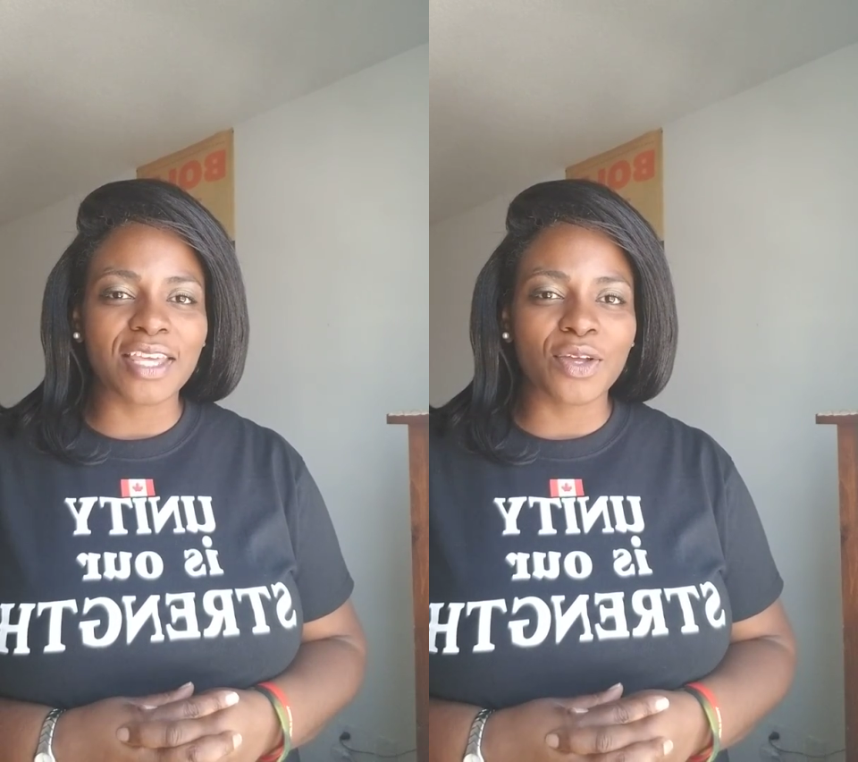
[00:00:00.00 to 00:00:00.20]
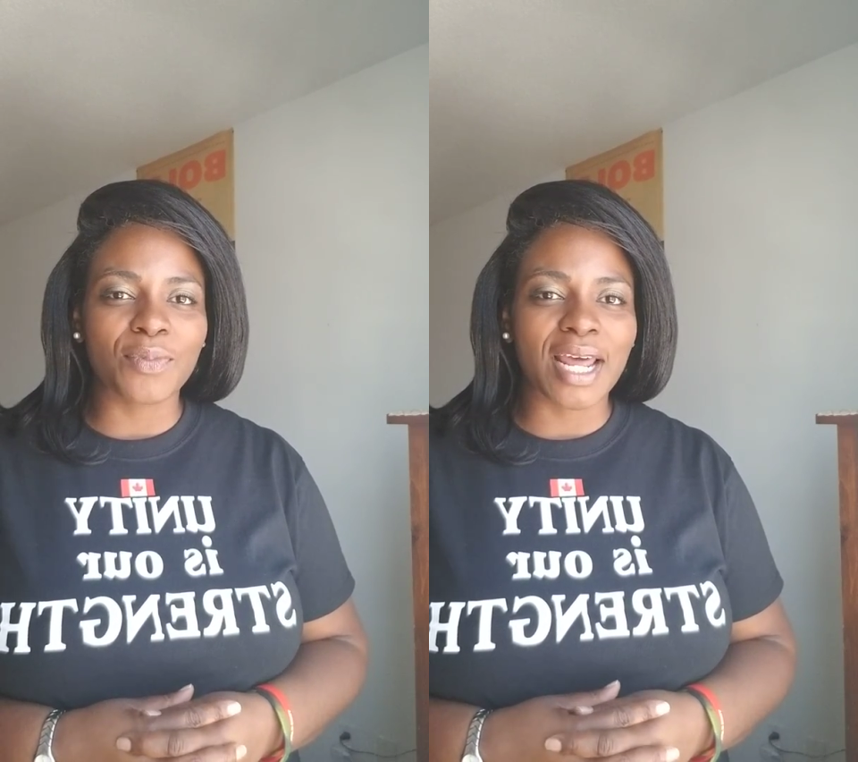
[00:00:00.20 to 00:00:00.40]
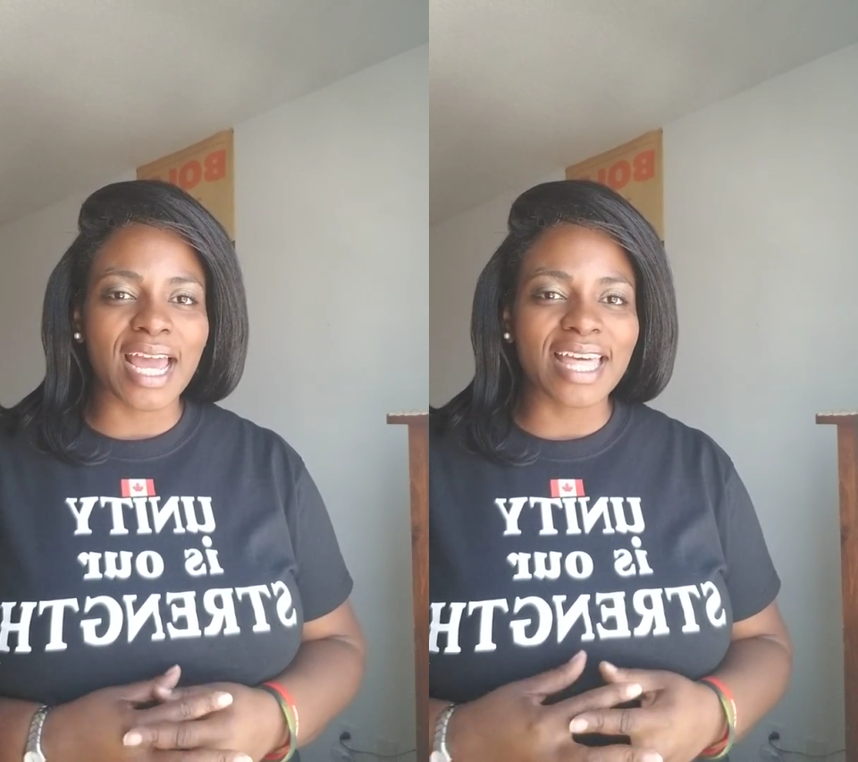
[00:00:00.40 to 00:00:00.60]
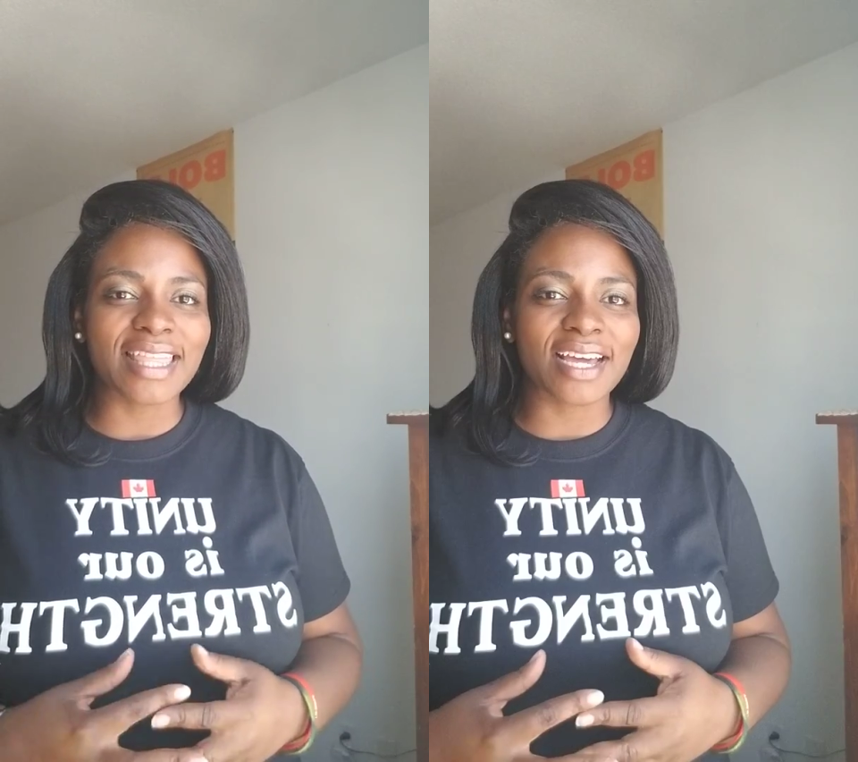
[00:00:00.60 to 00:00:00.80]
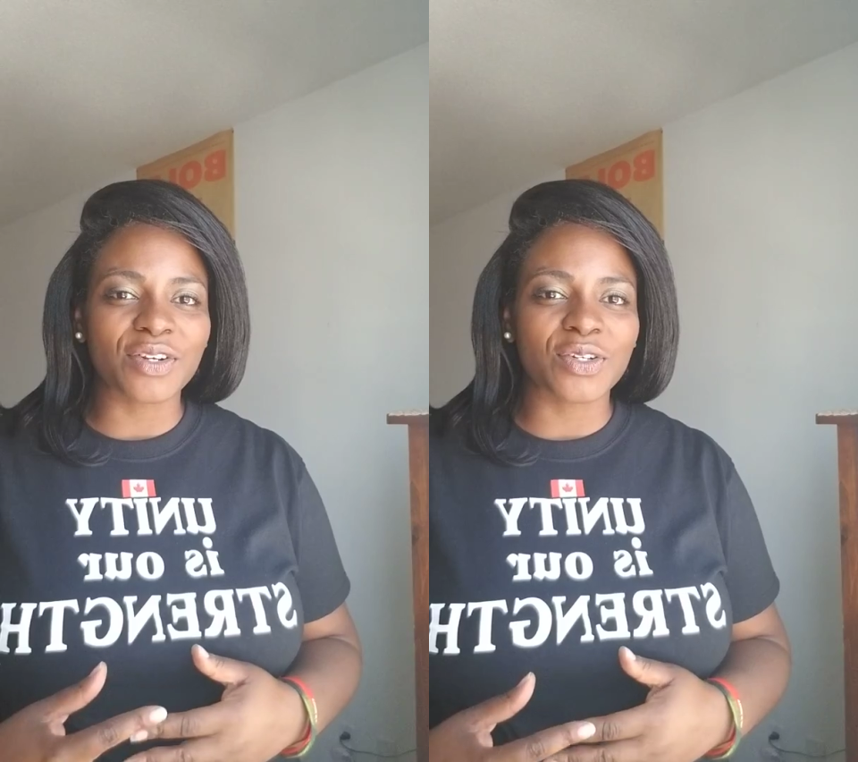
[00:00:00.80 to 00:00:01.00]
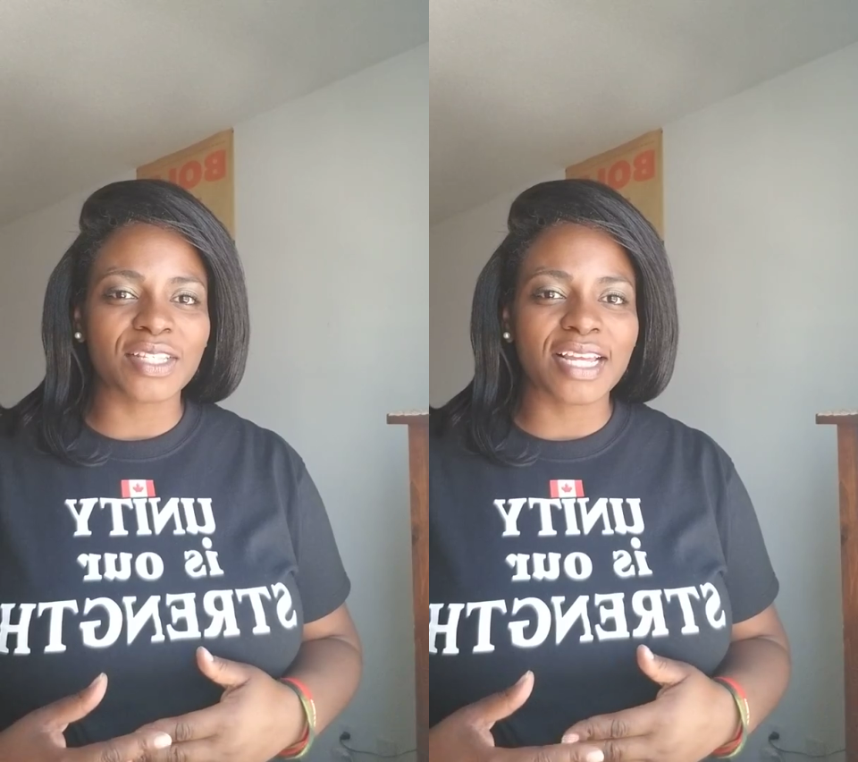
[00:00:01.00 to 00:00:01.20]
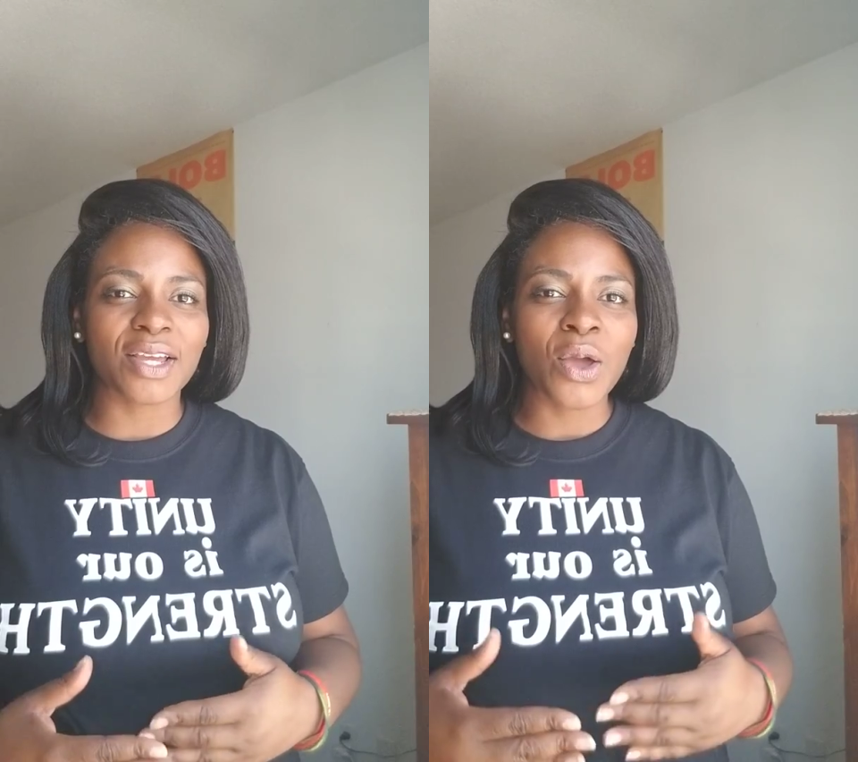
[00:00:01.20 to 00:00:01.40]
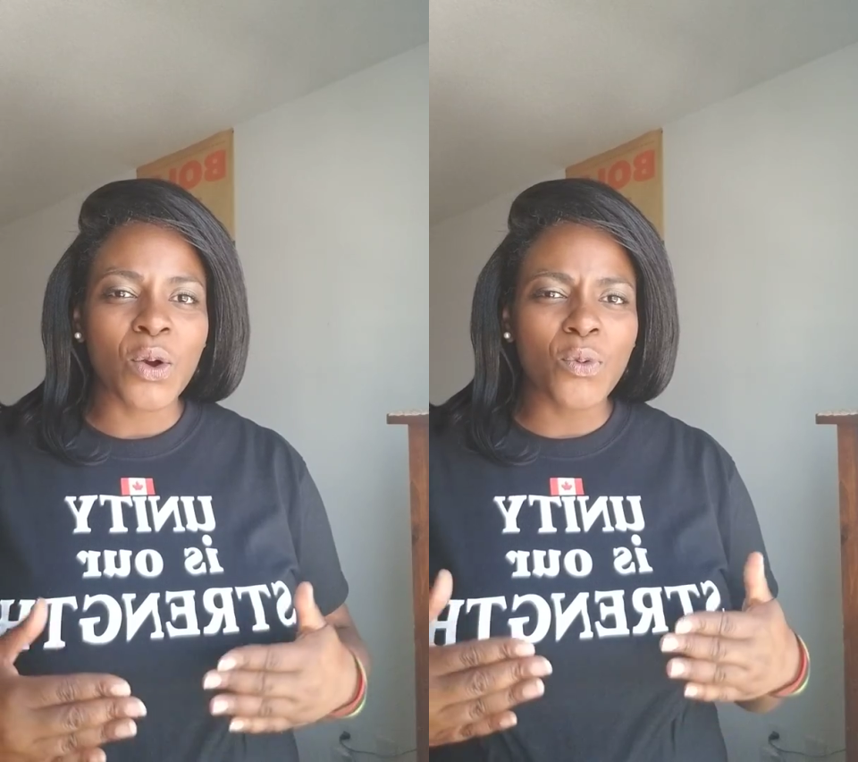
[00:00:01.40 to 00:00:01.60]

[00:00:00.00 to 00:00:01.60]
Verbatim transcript: either, but I had that understanding.